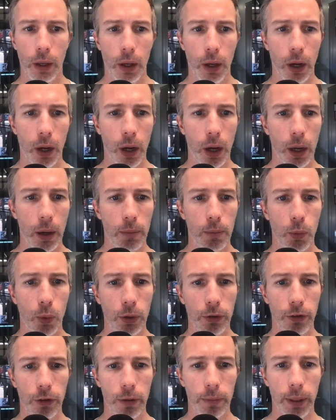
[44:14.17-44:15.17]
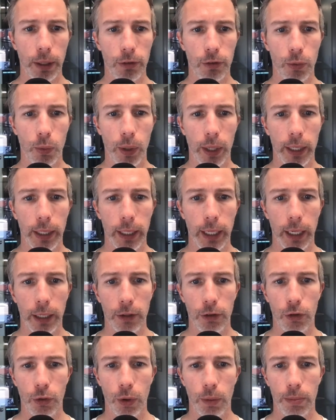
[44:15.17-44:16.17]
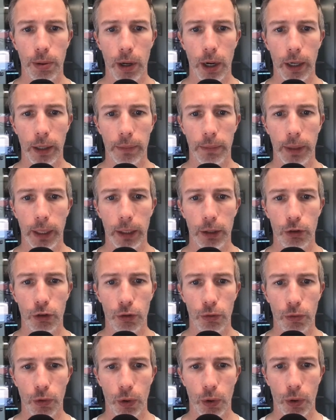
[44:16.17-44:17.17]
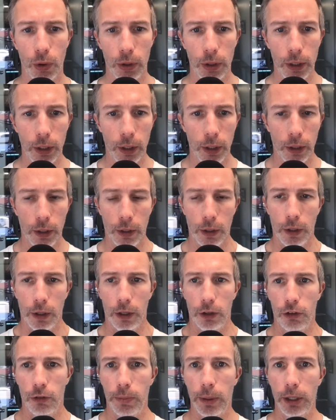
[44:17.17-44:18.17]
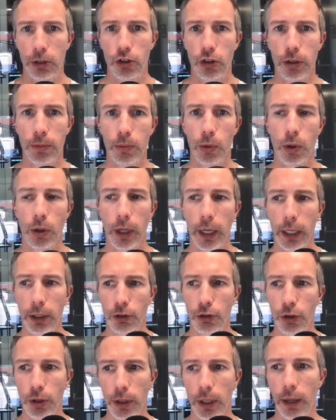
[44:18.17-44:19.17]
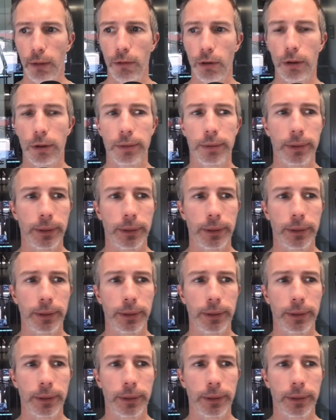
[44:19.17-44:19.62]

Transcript: What's the best way to get into a product manager role, especially more entry level?